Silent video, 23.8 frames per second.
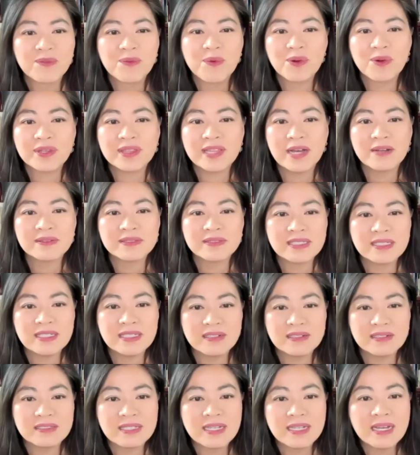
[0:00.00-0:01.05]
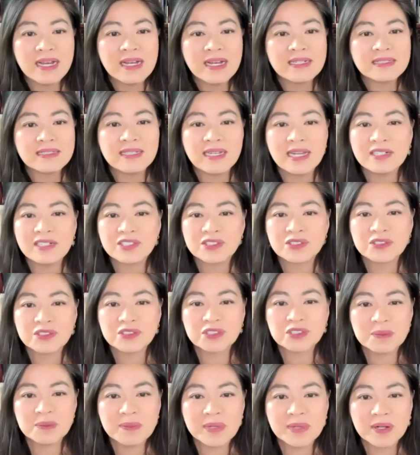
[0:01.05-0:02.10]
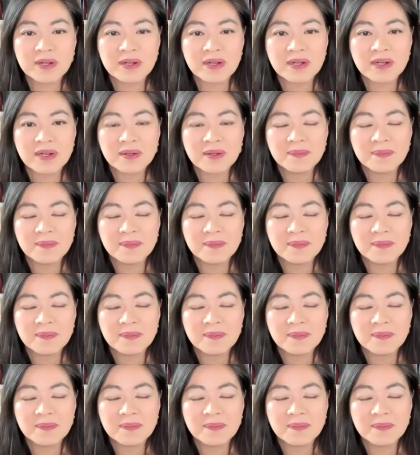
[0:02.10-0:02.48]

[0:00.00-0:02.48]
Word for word: 4,000 years to ancient Sumer.